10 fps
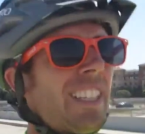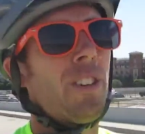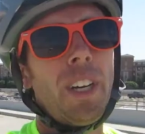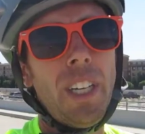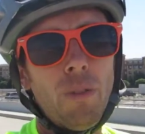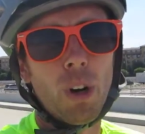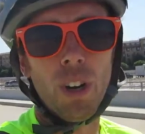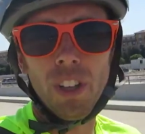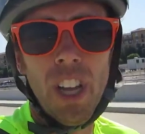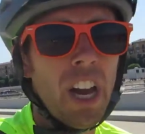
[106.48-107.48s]
screen
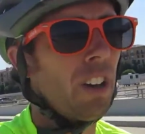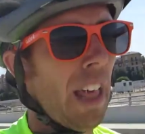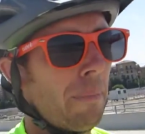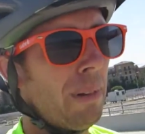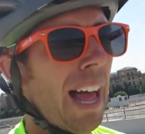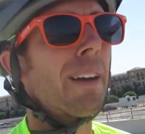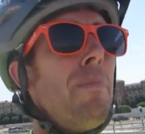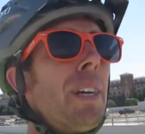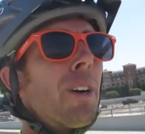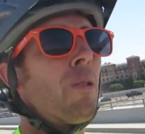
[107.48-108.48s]
world or that black
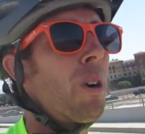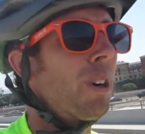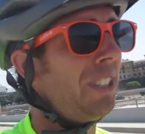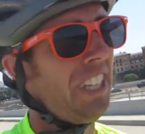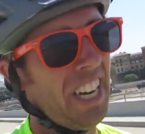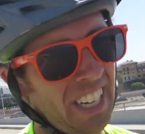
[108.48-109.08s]
mirror world.